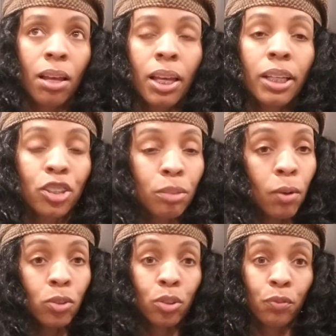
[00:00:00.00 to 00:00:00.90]
is the
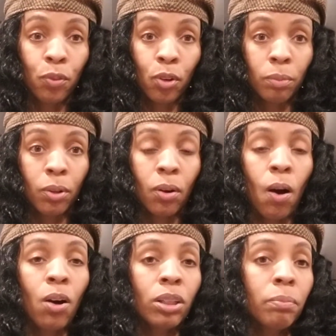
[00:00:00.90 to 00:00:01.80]
most affordable
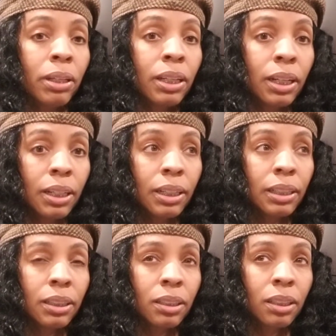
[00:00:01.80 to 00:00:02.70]
only
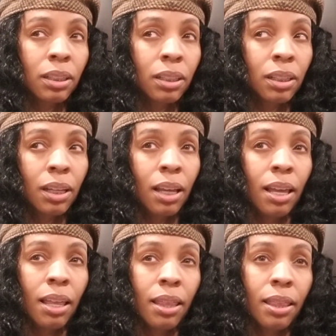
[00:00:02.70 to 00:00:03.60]
because
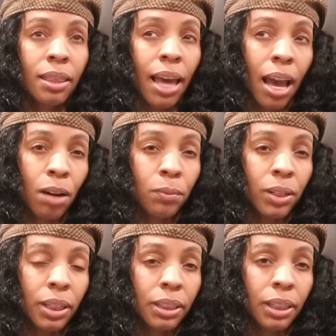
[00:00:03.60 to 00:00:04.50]
that
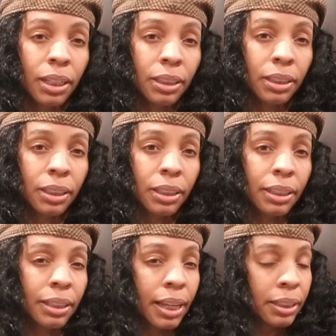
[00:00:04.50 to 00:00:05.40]
one isn't
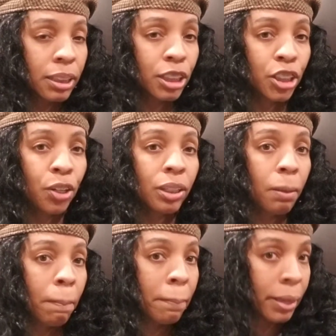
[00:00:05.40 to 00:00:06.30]
necessarily
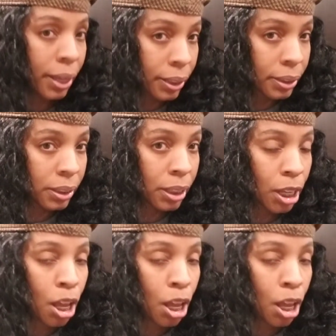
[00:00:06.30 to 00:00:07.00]
mixed